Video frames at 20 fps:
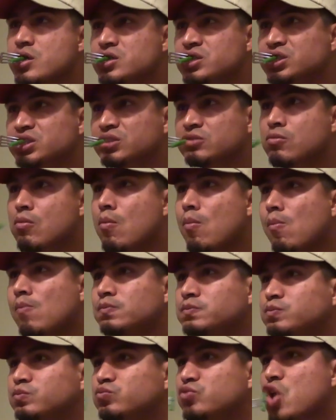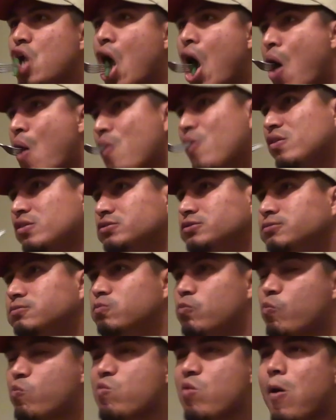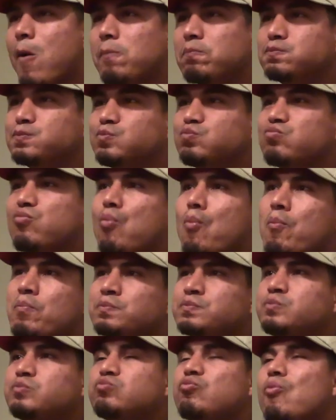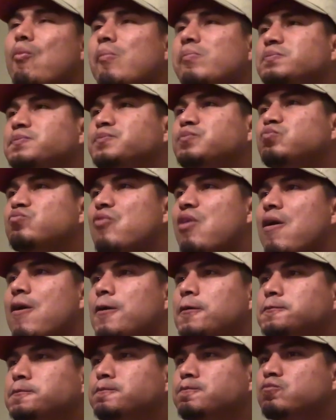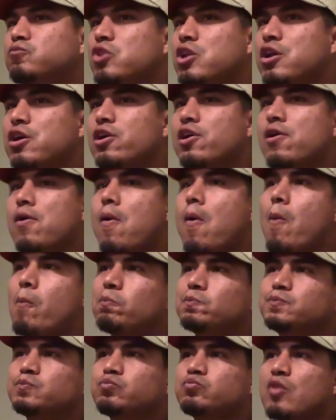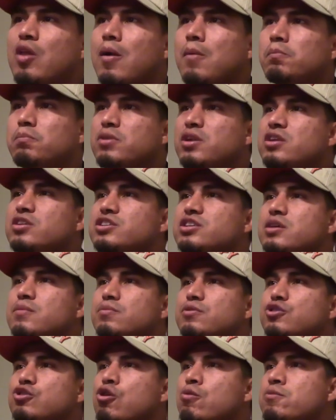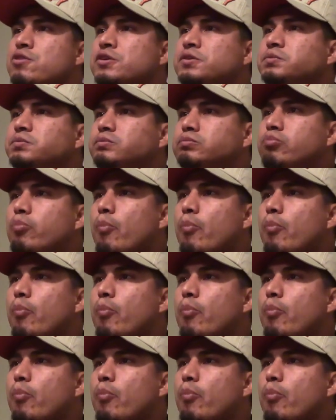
Yeah, and they get to benefit. The exposure, the equipment, the... Look, Billy Dib told me